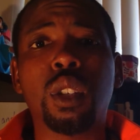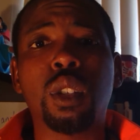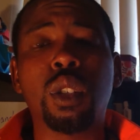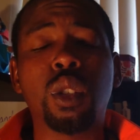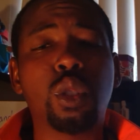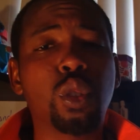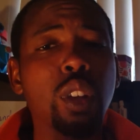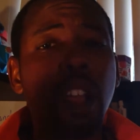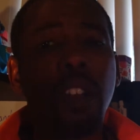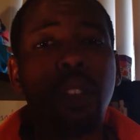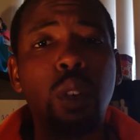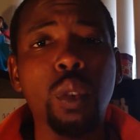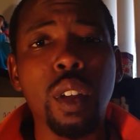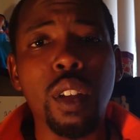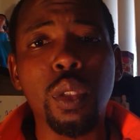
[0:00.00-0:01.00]
You'll travel
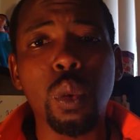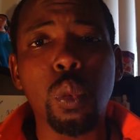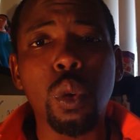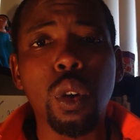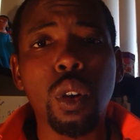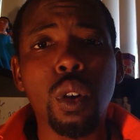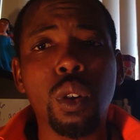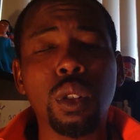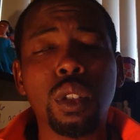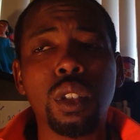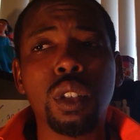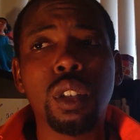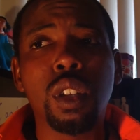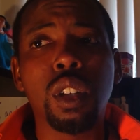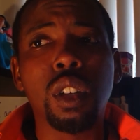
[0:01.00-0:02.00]
around the world,
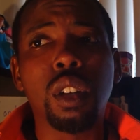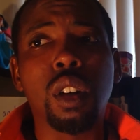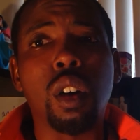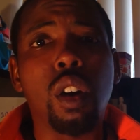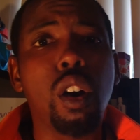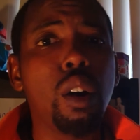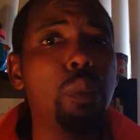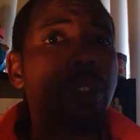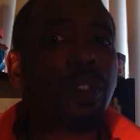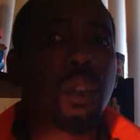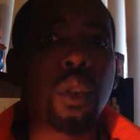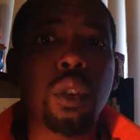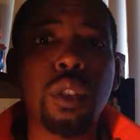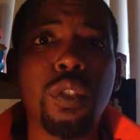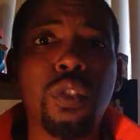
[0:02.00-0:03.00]
all
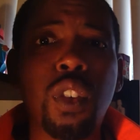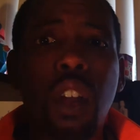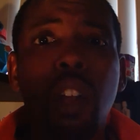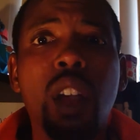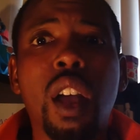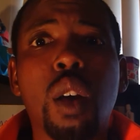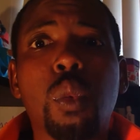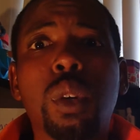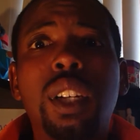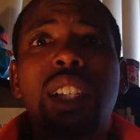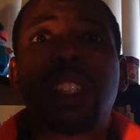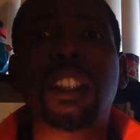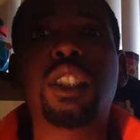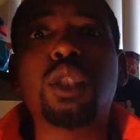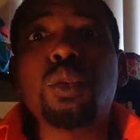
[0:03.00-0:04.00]
before you figure out what it
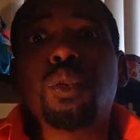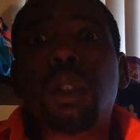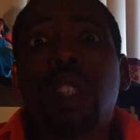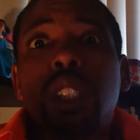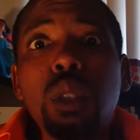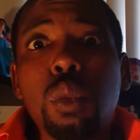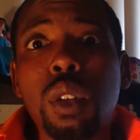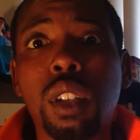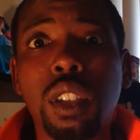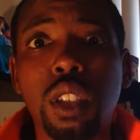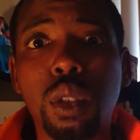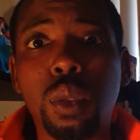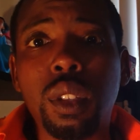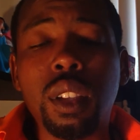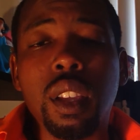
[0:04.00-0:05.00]
is you really want to
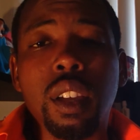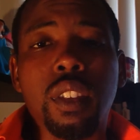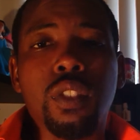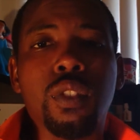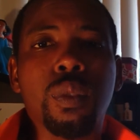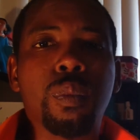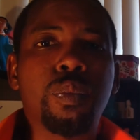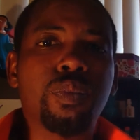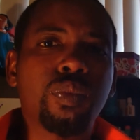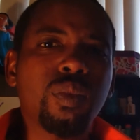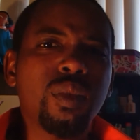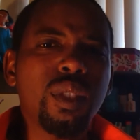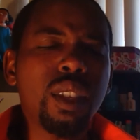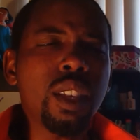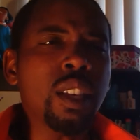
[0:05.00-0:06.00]
do in life."
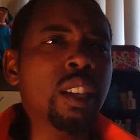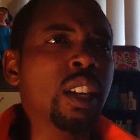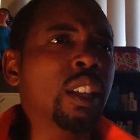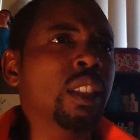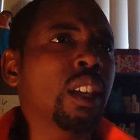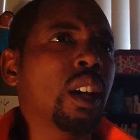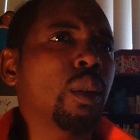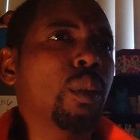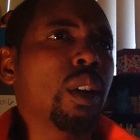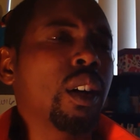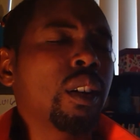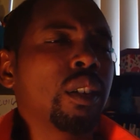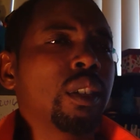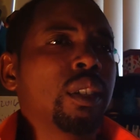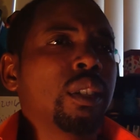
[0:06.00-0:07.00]
And I thought,
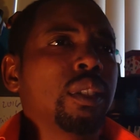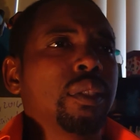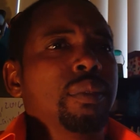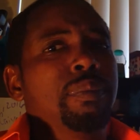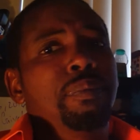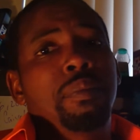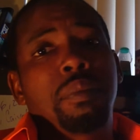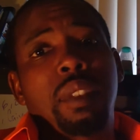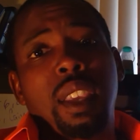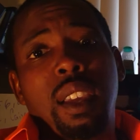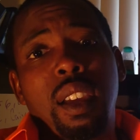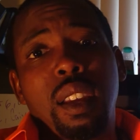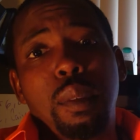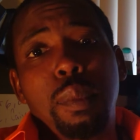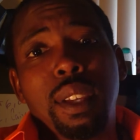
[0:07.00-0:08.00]
wow, that
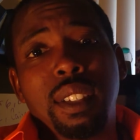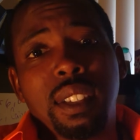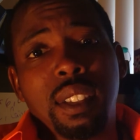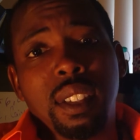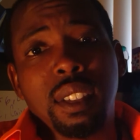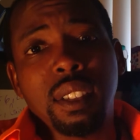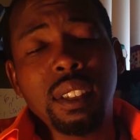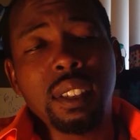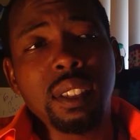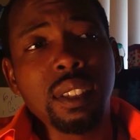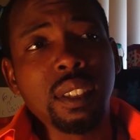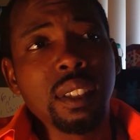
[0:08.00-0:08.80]
kind of makes sense.